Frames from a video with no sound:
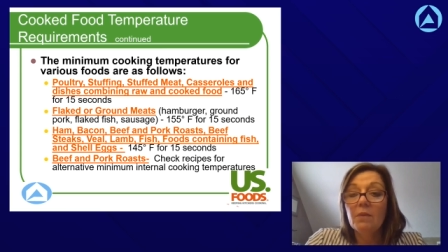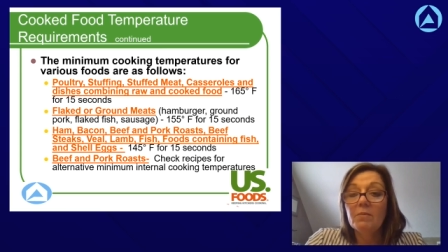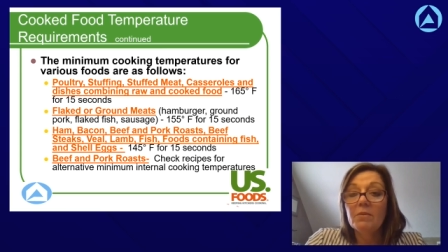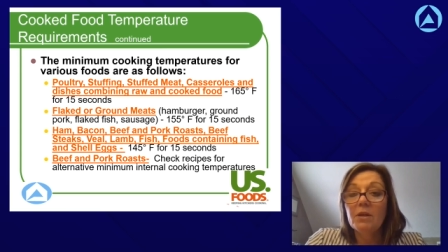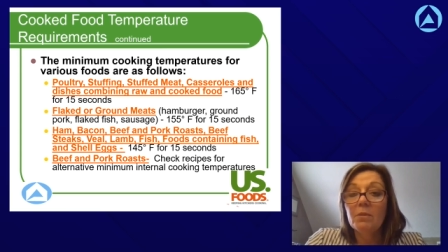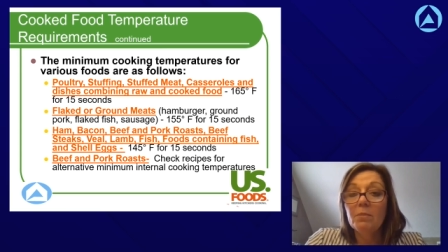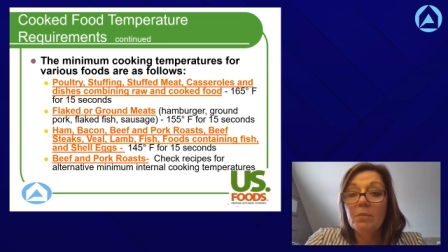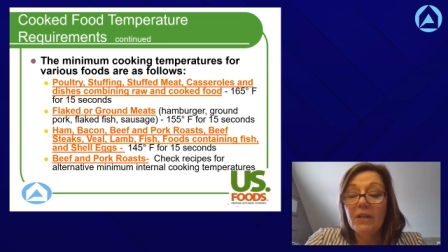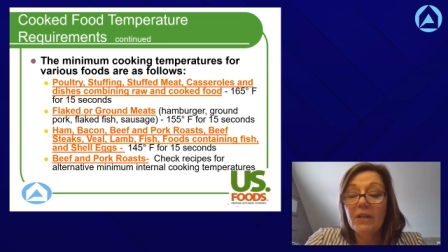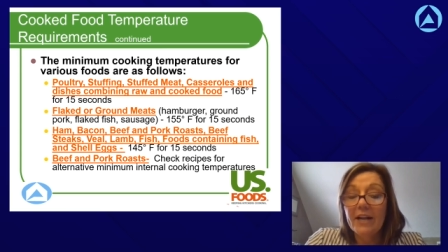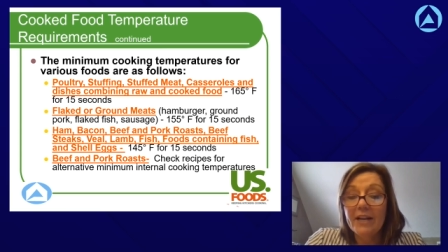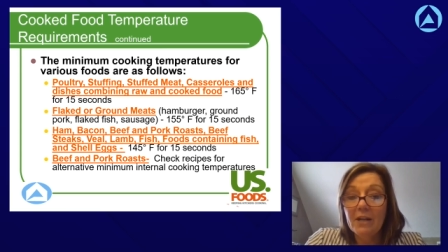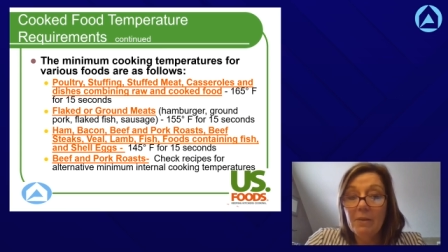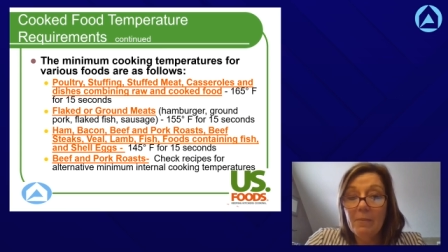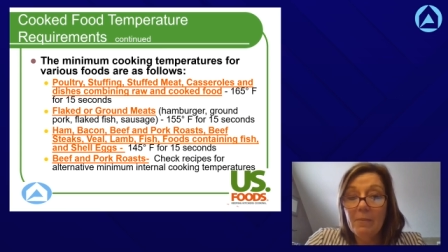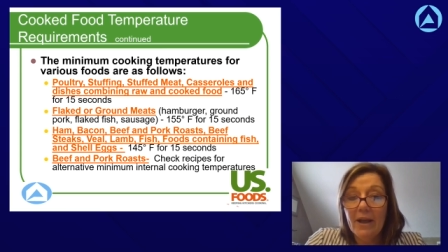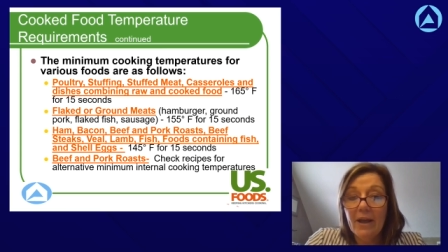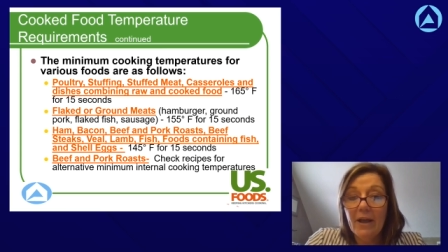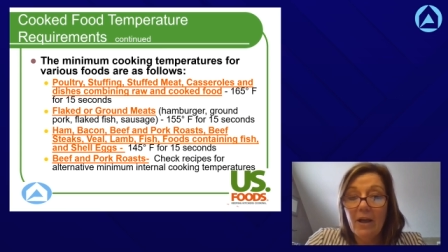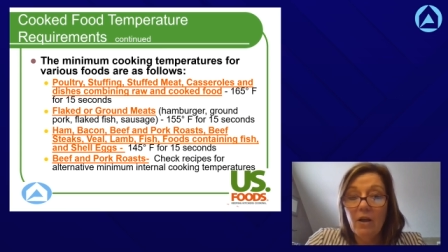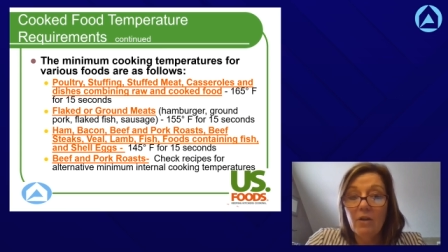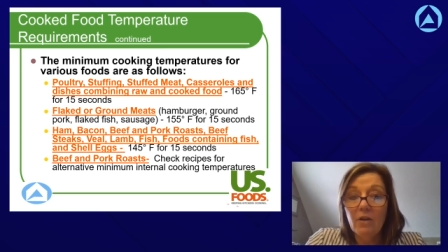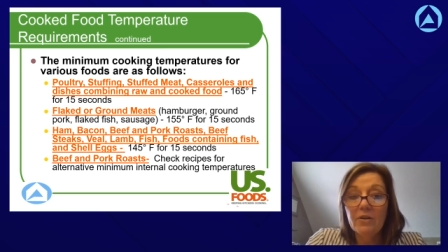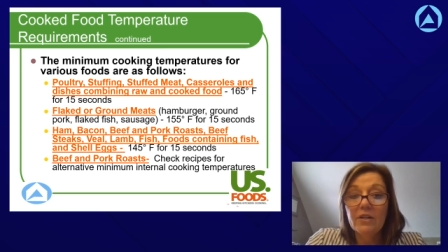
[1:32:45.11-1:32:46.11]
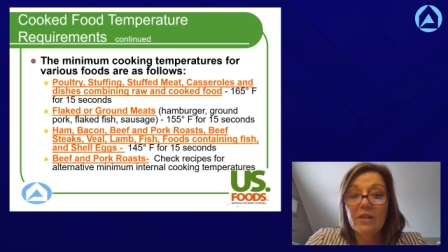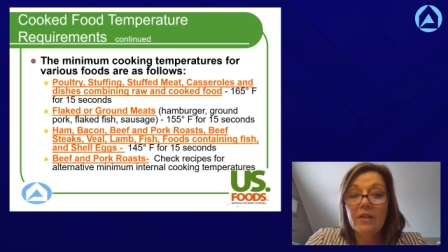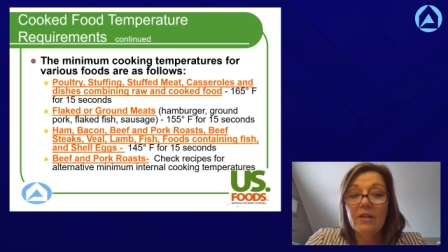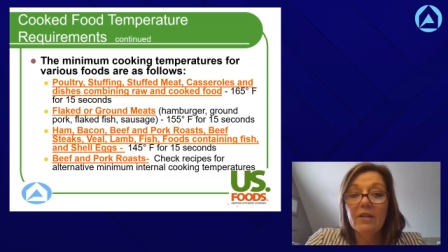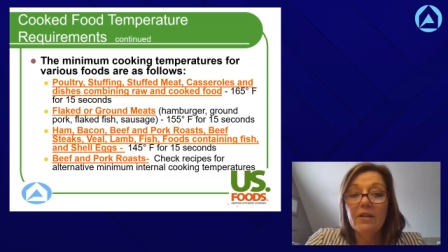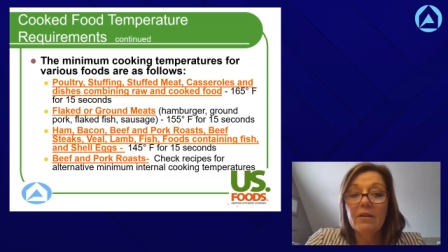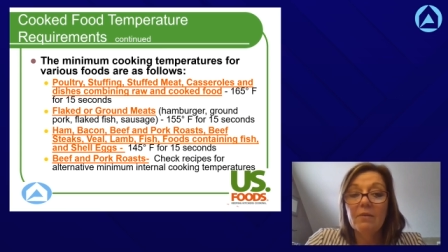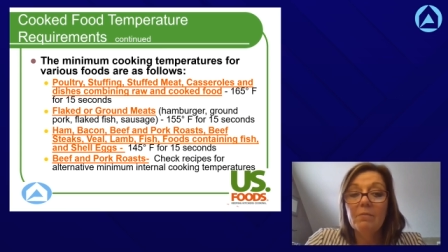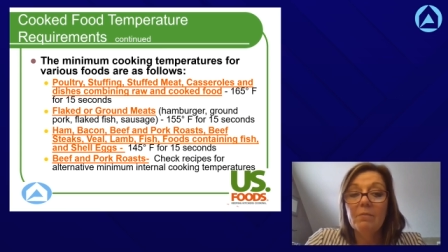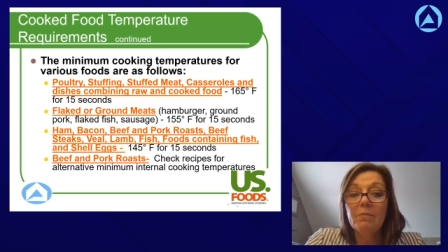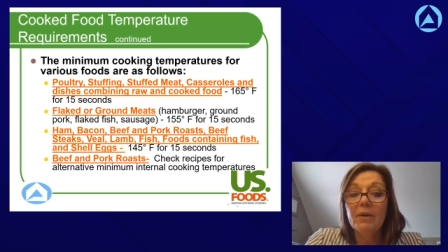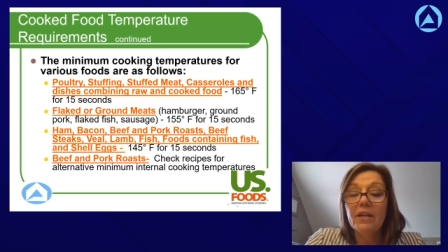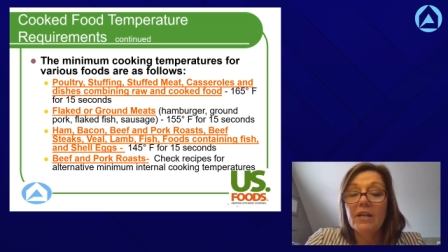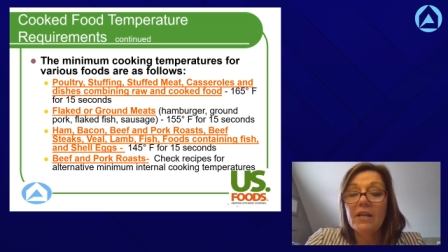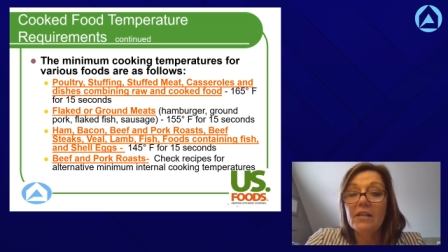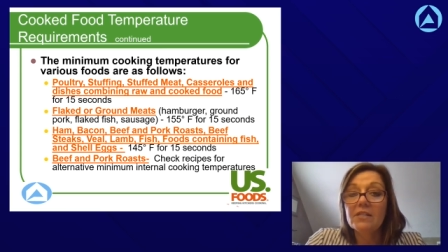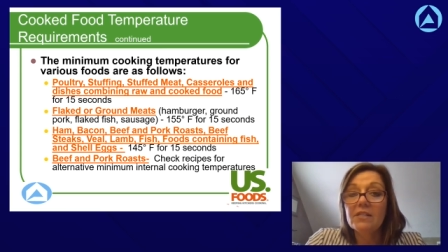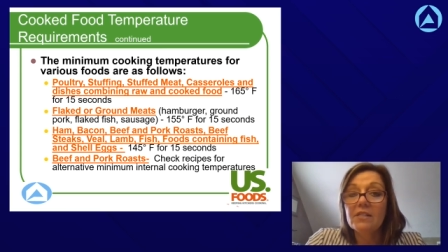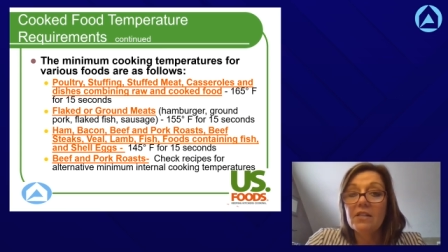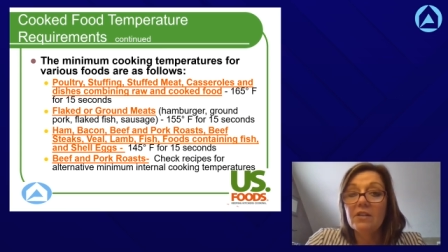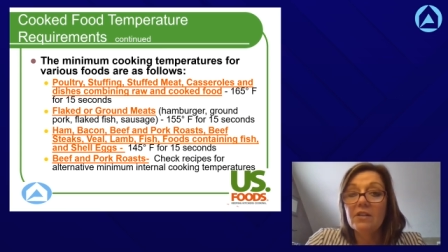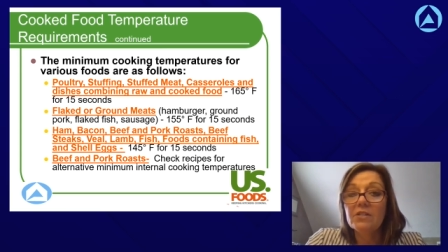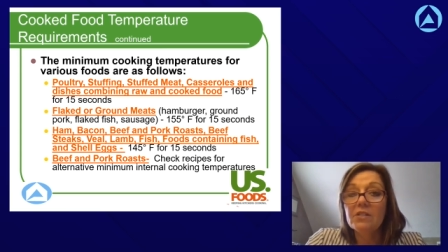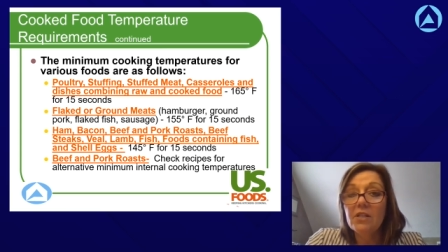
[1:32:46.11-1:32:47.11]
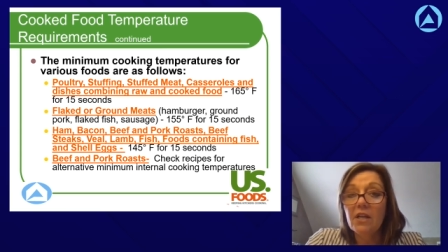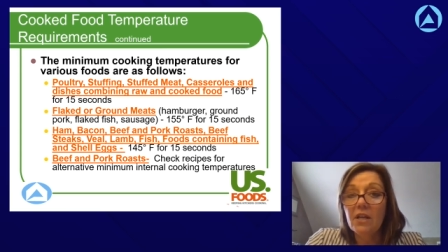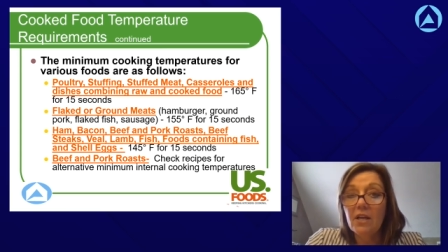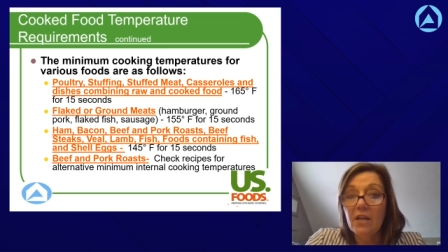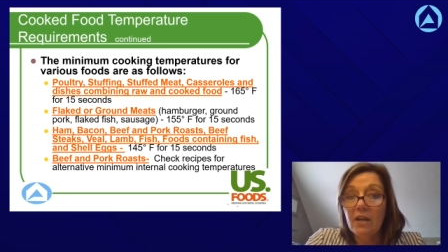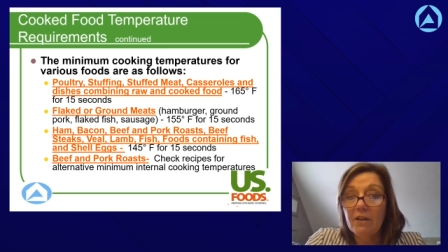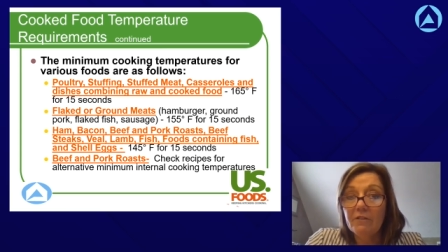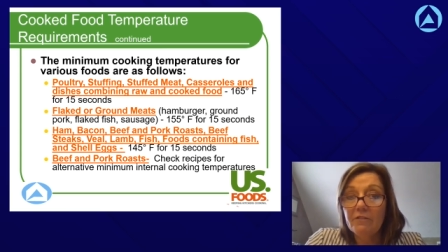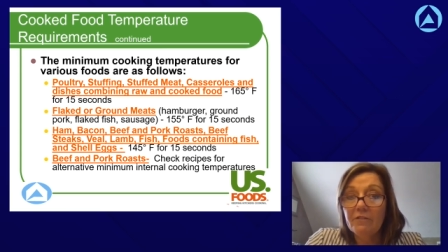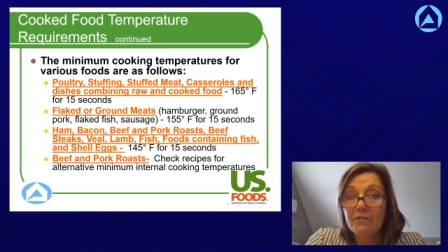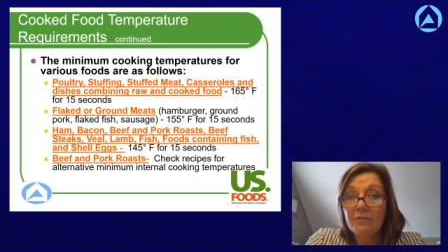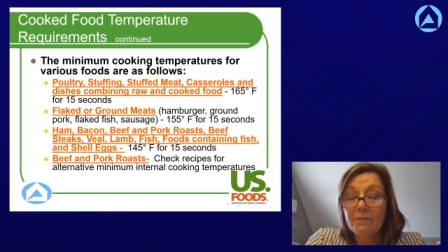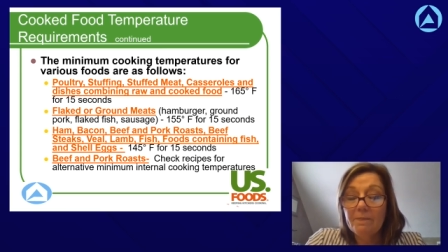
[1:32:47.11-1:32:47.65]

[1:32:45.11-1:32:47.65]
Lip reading: complain about because they're tough.